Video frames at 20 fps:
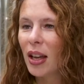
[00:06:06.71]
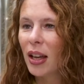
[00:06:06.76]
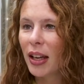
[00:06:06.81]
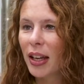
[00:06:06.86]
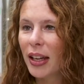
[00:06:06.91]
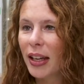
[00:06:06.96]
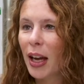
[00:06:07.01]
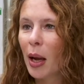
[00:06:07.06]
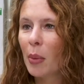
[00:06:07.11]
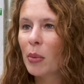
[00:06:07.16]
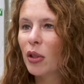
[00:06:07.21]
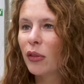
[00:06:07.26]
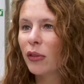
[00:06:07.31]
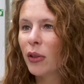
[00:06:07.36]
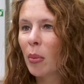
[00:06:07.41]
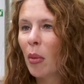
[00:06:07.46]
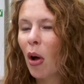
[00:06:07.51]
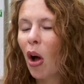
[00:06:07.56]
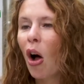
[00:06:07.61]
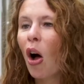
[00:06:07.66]
It comes
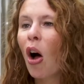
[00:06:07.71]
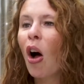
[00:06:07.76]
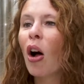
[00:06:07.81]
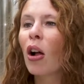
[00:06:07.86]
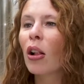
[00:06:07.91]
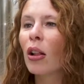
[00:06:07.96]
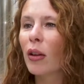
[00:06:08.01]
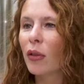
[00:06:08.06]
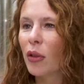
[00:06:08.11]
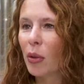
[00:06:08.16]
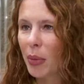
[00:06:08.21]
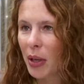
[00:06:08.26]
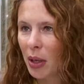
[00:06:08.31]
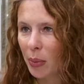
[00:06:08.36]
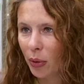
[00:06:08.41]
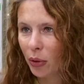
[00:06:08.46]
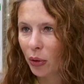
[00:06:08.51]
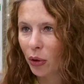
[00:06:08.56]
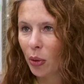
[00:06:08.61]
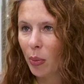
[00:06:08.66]
from all of the
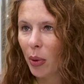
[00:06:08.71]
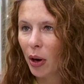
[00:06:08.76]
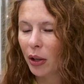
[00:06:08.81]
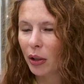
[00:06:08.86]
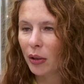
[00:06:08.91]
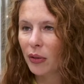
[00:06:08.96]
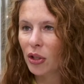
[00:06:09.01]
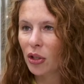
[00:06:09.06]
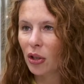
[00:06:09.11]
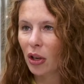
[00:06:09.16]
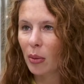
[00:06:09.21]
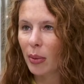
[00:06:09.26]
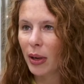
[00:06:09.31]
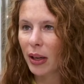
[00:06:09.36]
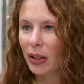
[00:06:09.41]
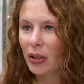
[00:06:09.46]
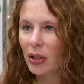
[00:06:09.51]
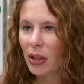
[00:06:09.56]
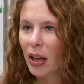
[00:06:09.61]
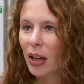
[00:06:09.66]
people who are part of
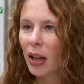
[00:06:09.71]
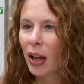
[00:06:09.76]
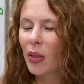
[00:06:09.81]
Starbucks.